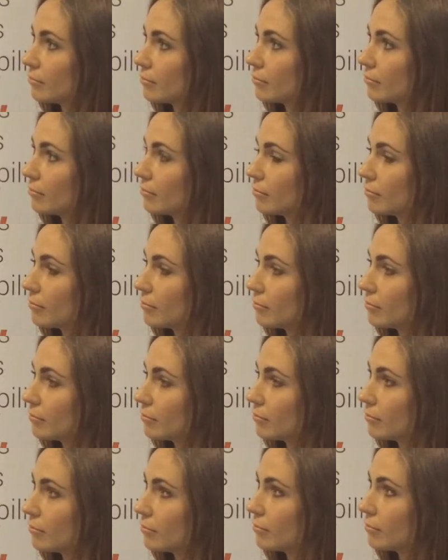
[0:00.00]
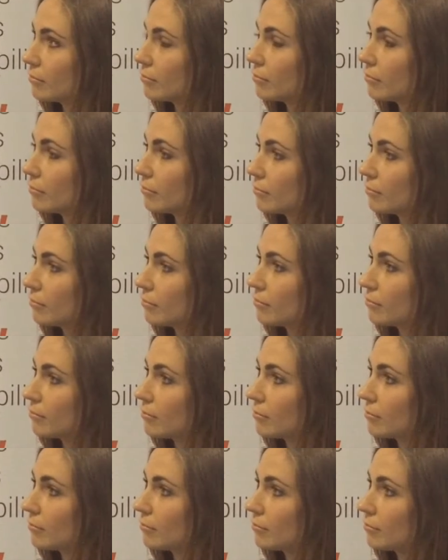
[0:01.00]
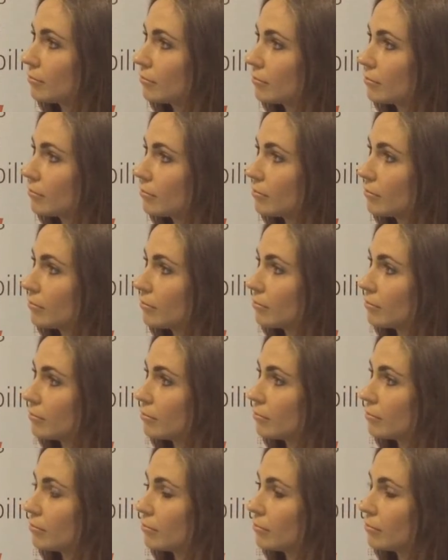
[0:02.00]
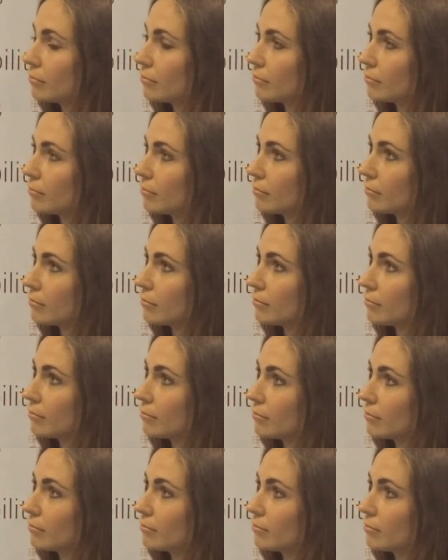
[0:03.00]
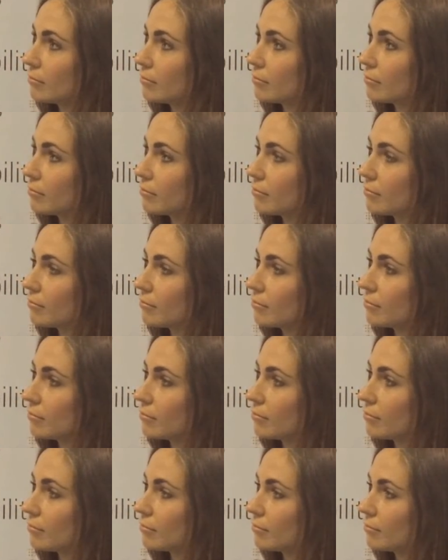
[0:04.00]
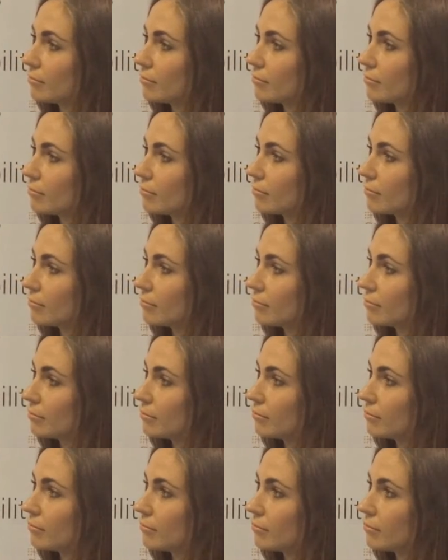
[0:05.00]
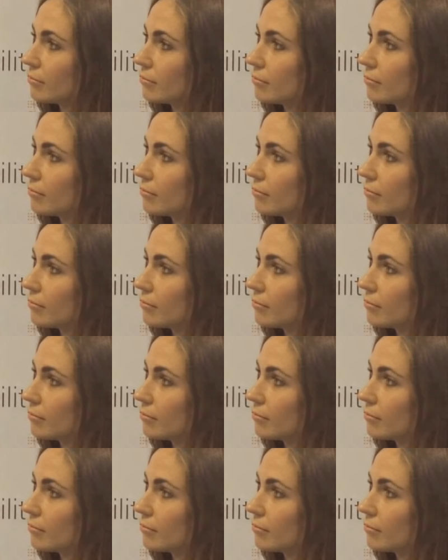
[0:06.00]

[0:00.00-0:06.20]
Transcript: The person shown says nothing.